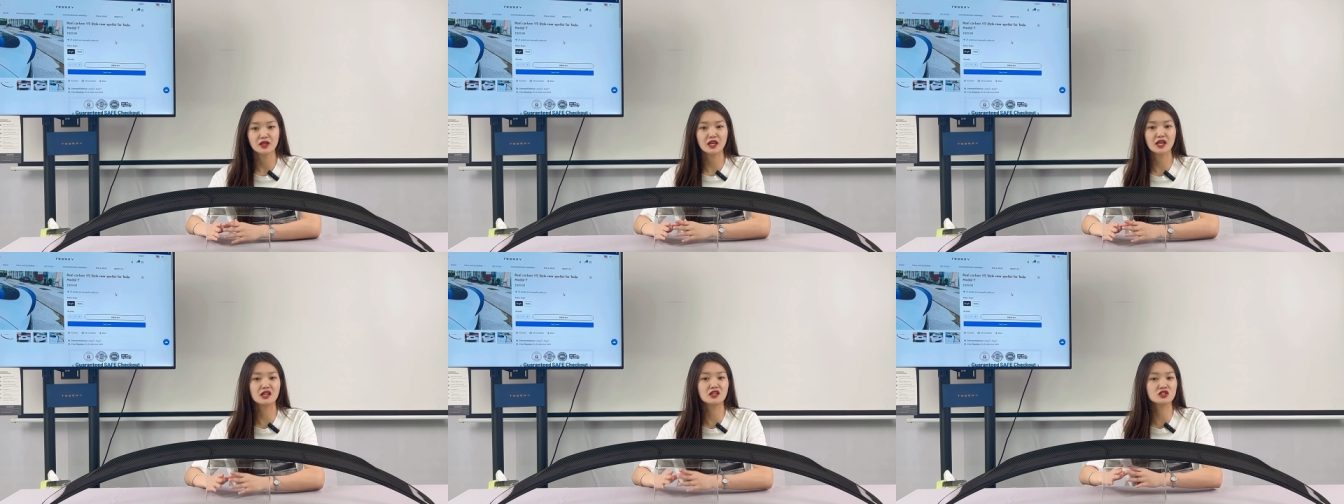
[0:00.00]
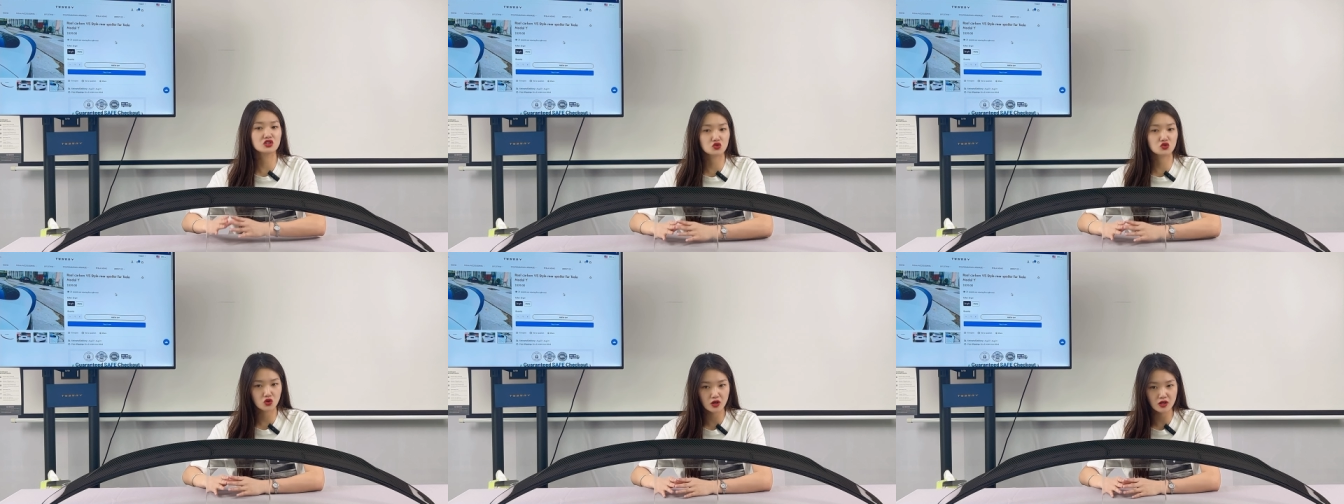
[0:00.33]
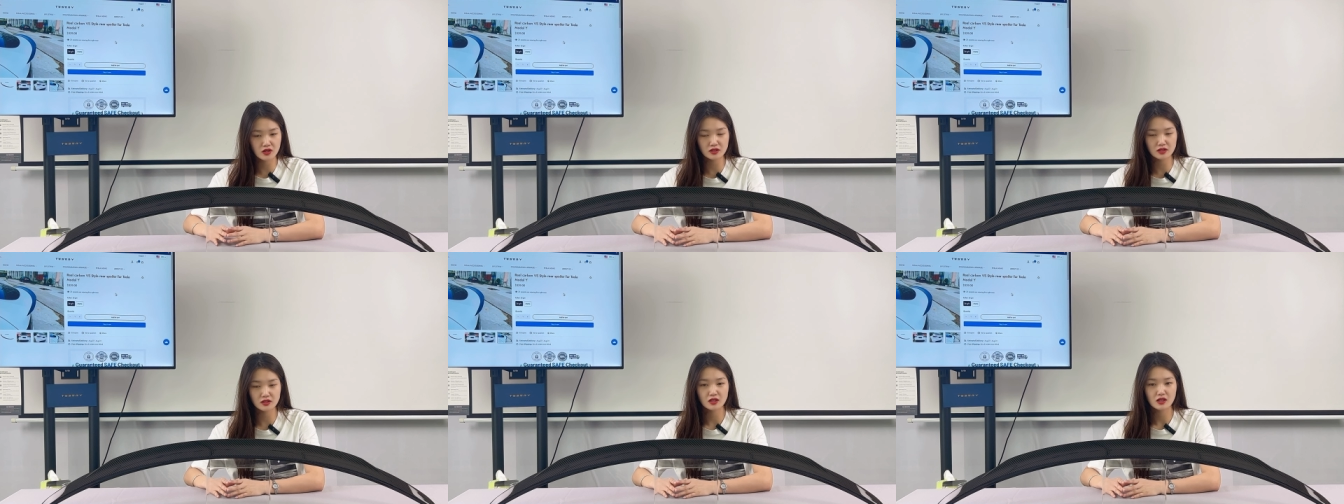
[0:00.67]
in
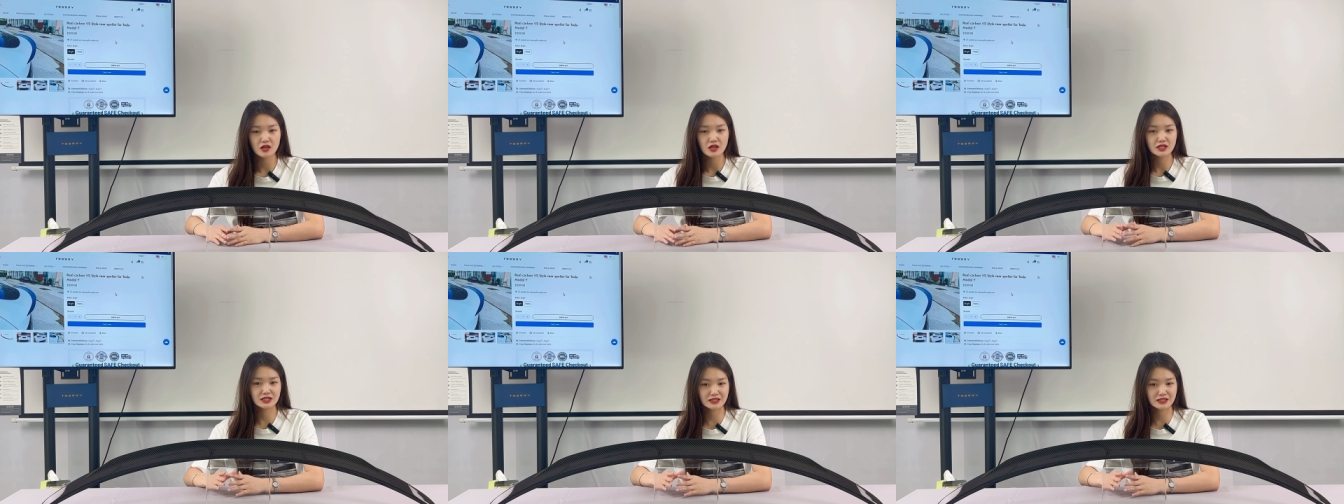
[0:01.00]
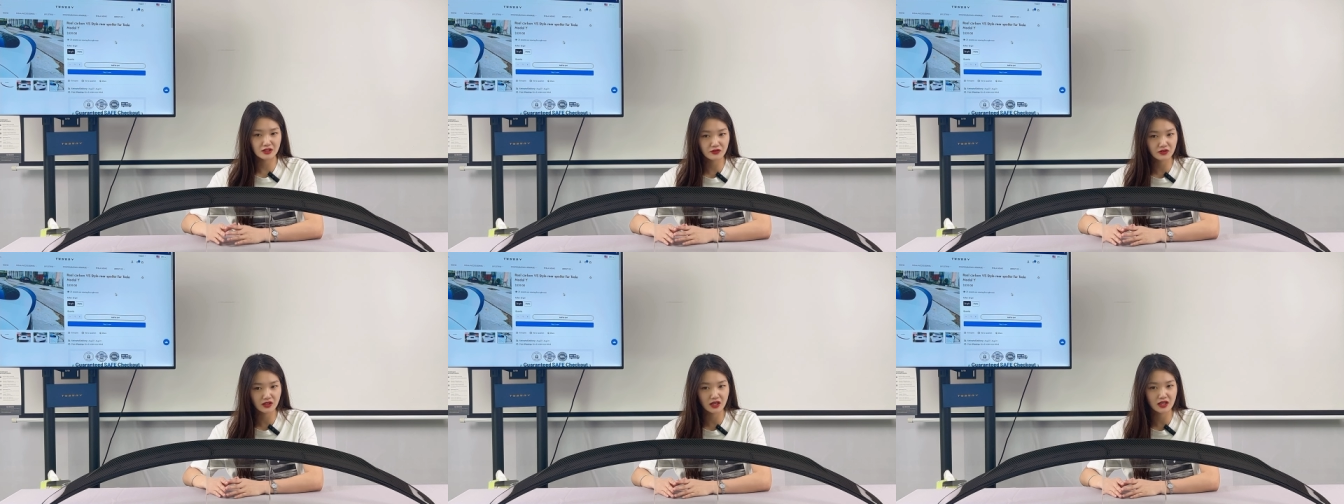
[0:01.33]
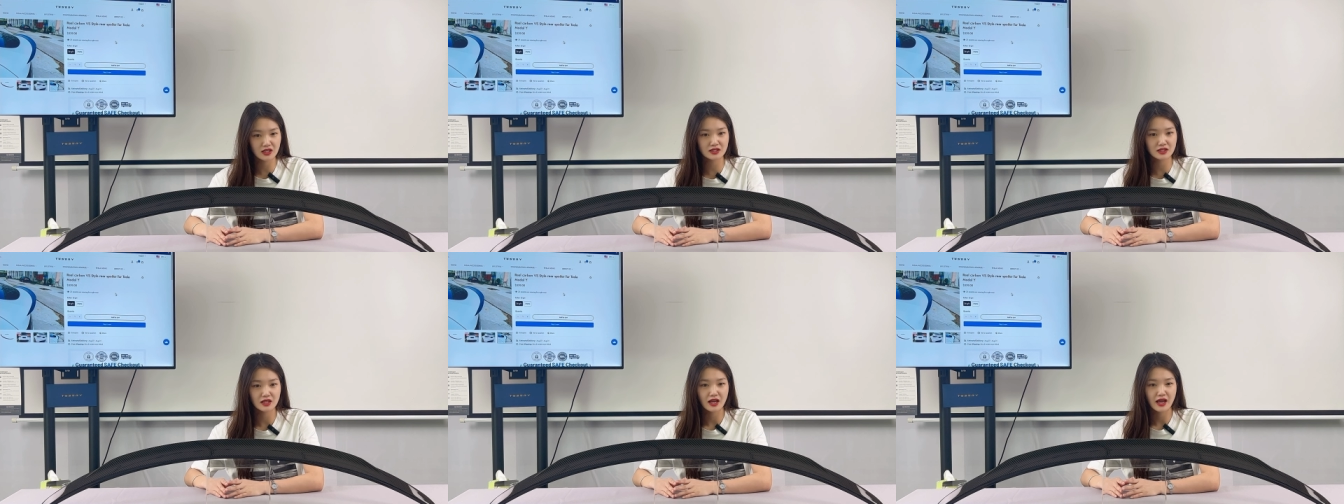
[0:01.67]
strength,
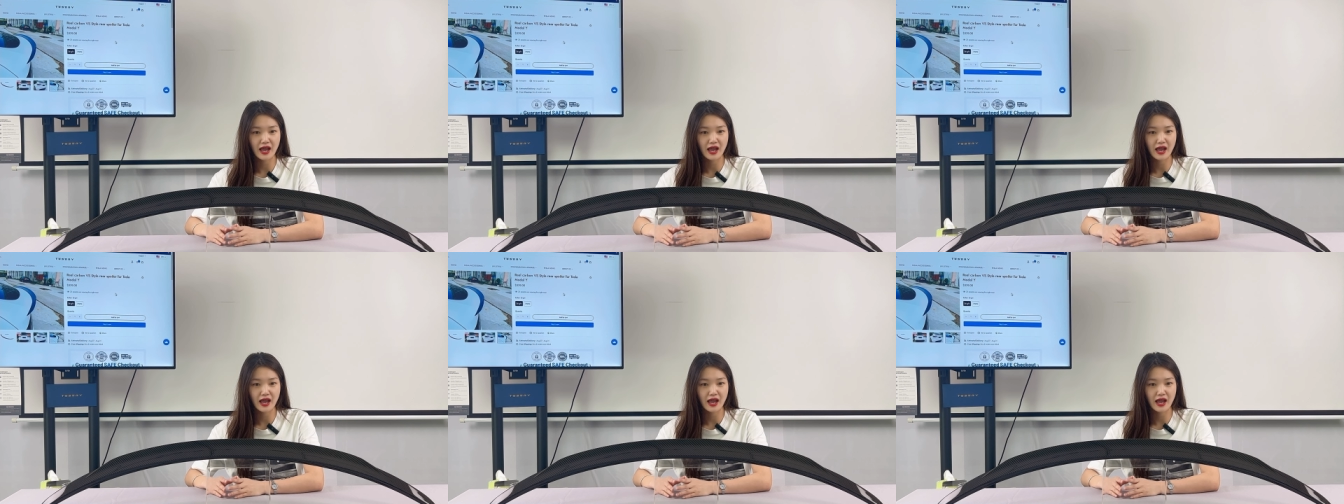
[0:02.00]
stiffness,